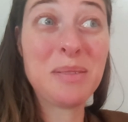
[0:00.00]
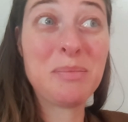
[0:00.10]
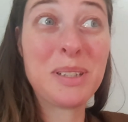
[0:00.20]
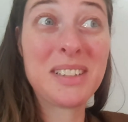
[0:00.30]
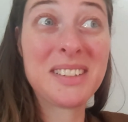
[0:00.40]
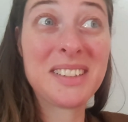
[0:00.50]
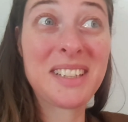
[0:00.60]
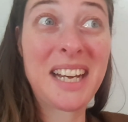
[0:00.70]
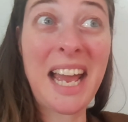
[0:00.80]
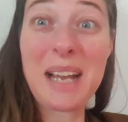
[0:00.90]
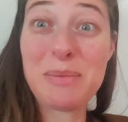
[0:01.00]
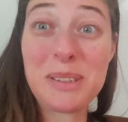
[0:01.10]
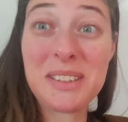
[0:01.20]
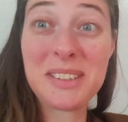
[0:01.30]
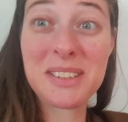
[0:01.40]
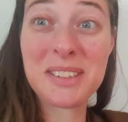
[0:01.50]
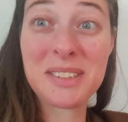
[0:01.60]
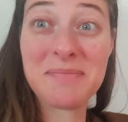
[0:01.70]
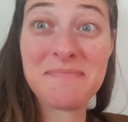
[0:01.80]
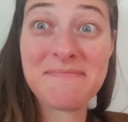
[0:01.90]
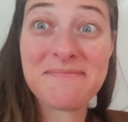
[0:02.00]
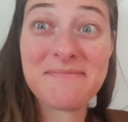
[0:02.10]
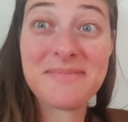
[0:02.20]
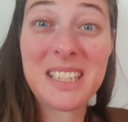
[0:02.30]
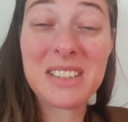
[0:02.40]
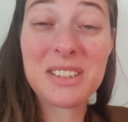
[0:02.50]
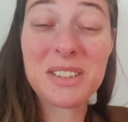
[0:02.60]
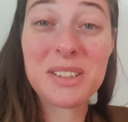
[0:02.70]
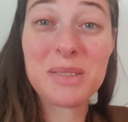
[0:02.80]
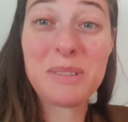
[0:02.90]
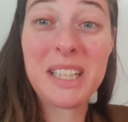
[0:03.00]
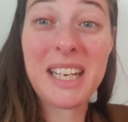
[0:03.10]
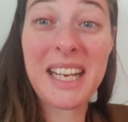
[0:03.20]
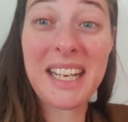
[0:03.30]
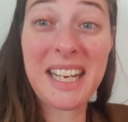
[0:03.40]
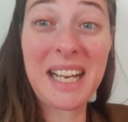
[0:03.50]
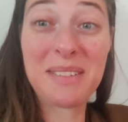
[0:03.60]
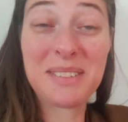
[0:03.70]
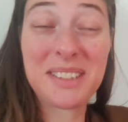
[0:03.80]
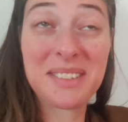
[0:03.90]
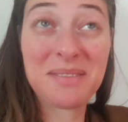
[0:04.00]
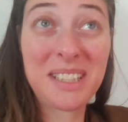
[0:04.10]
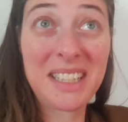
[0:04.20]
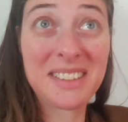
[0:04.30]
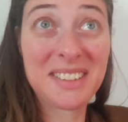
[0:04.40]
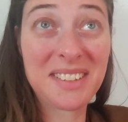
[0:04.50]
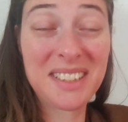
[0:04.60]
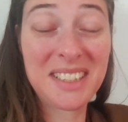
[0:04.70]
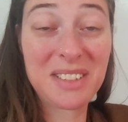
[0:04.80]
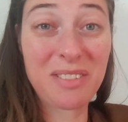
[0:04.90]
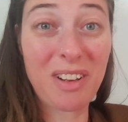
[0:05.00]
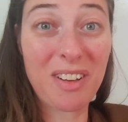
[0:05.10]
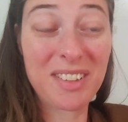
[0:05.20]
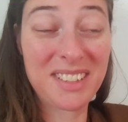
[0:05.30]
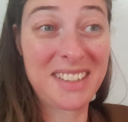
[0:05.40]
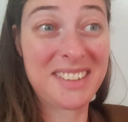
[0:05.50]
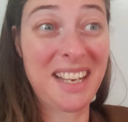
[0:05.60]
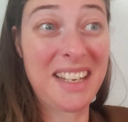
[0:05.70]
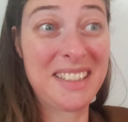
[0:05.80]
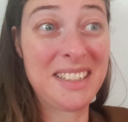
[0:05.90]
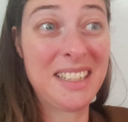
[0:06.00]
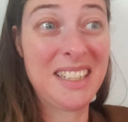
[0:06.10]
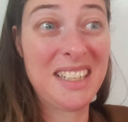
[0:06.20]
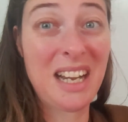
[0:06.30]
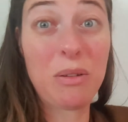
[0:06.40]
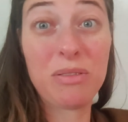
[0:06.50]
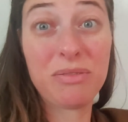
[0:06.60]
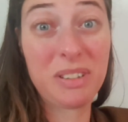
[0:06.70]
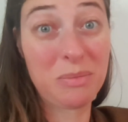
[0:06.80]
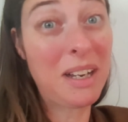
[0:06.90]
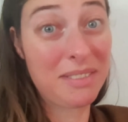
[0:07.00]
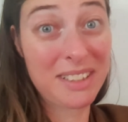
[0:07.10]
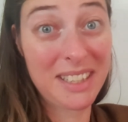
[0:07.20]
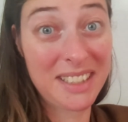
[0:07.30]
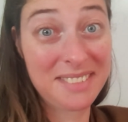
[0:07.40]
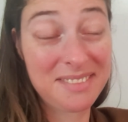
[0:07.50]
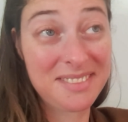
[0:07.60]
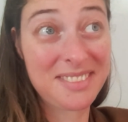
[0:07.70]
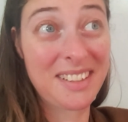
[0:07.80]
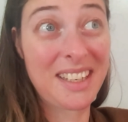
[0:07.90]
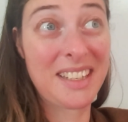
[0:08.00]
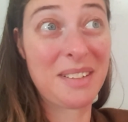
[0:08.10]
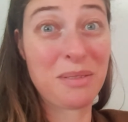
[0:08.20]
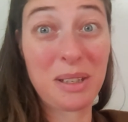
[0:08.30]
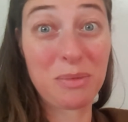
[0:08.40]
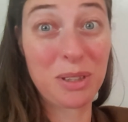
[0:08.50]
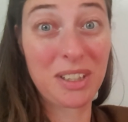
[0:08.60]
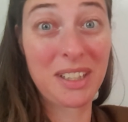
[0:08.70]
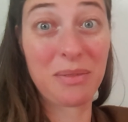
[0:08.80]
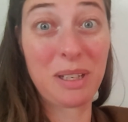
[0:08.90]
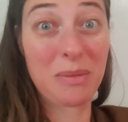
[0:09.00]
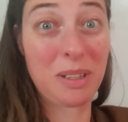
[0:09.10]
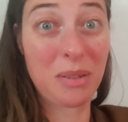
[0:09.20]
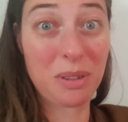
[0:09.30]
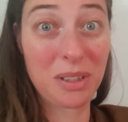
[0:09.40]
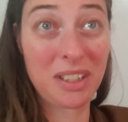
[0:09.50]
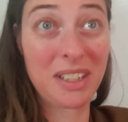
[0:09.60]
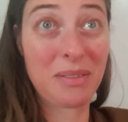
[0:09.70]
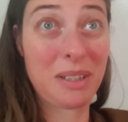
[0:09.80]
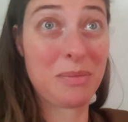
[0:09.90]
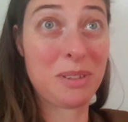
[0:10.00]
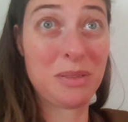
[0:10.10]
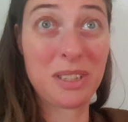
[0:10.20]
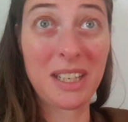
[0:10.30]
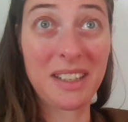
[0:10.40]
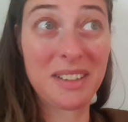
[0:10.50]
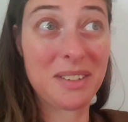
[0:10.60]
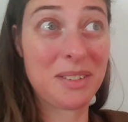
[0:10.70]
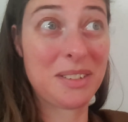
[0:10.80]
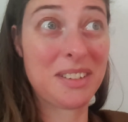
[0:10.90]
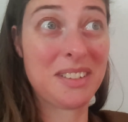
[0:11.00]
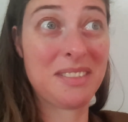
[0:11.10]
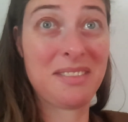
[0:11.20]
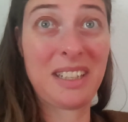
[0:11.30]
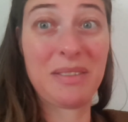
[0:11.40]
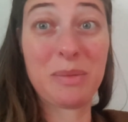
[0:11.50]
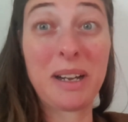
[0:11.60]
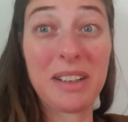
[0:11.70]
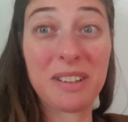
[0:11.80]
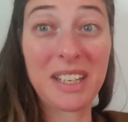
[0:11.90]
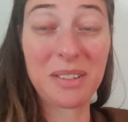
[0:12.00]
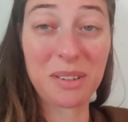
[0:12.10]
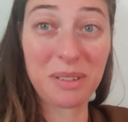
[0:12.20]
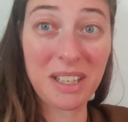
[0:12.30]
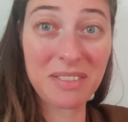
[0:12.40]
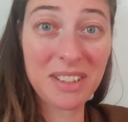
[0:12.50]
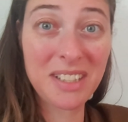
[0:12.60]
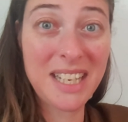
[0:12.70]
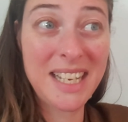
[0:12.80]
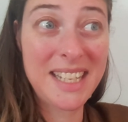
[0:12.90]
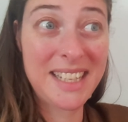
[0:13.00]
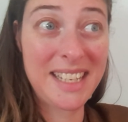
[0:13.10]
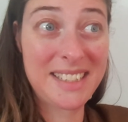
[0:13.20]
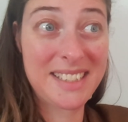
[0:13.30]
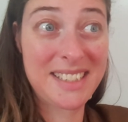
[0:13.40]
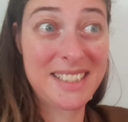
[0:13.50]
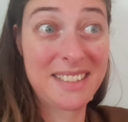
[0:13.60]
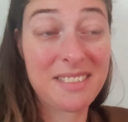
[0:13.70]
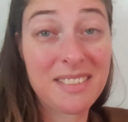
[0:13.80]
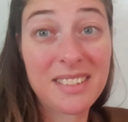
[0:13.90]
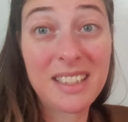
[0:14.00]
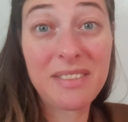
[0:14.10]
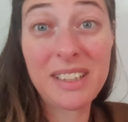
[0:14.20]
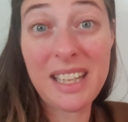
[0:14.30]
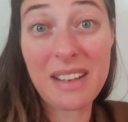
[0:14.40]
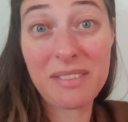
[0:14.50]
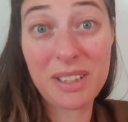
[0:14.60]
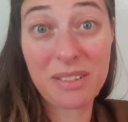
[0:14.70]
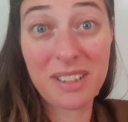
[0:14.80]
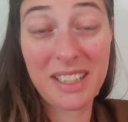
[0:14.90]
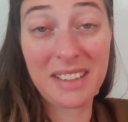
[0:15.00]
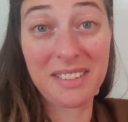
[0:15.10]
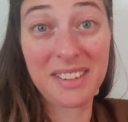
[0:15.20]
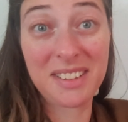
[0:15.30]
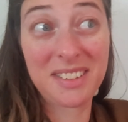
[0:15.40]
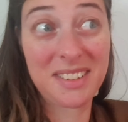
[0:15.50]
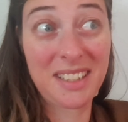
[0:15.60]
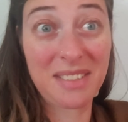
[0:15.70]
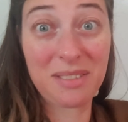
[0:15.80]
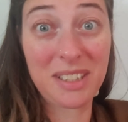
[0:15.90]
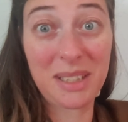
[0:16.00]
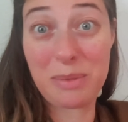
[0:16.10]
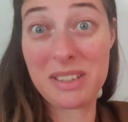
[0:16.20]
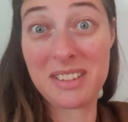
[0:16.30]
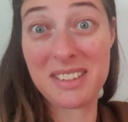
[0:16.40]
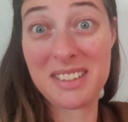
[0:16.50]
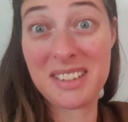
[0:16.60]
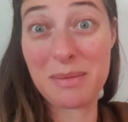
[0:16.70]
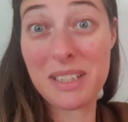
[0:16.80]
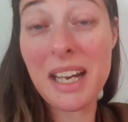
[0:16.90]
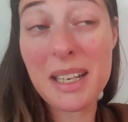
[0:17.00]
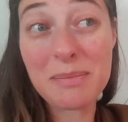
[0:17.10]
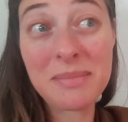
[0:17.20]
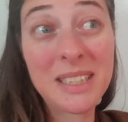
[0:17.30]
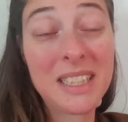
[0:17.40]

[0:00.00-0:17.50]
But until that happens, it's just me hanging out. When I started these vlogs, I said I will film everything, like when I'm working, when I'm not working, when I'm too tired or have a migraine or whatever. That's living life with chronic illness and running a business at the same time.